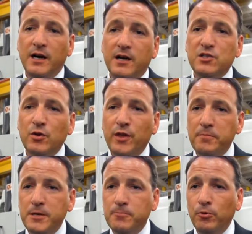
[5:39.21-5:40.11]
so that
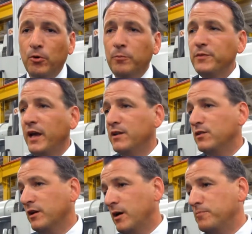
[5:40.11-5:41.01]
people and
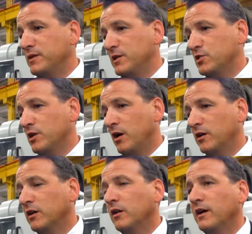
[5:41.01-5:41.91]
the companies are
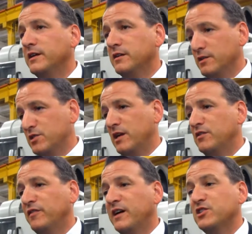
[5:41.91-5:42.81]
inclined,
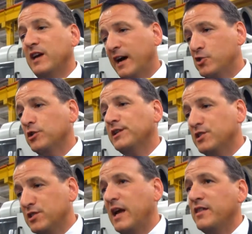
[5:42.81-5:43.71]
incentivized to actually
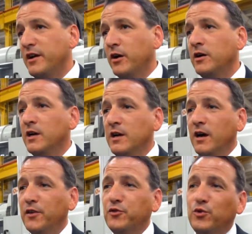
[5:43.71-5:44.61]
stay there
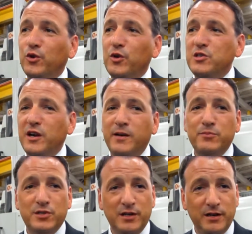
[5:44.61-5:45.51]
through the good
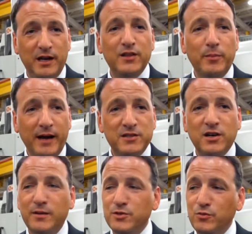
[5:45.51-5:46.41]
times and the bad
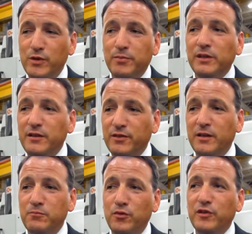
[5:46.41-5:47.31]
times. And we believe
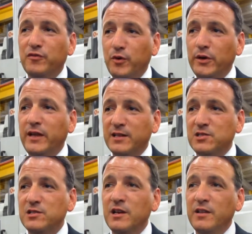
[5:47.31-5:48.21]
that moving forward, that's